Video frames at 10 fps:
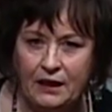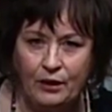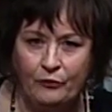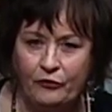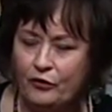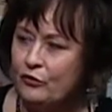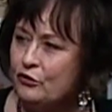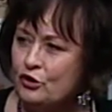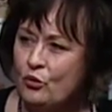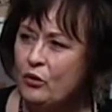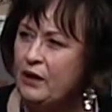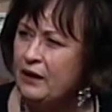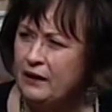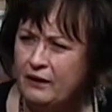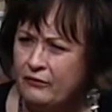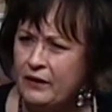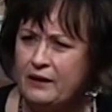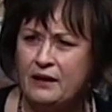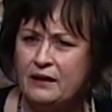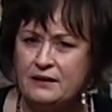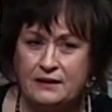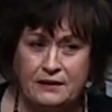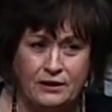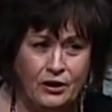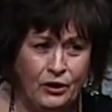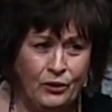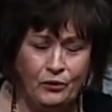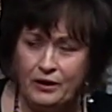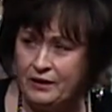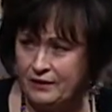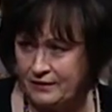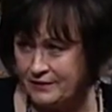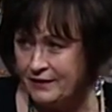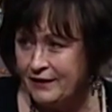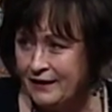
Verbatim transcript: him for your Amen. joy and everything else. That's who he is.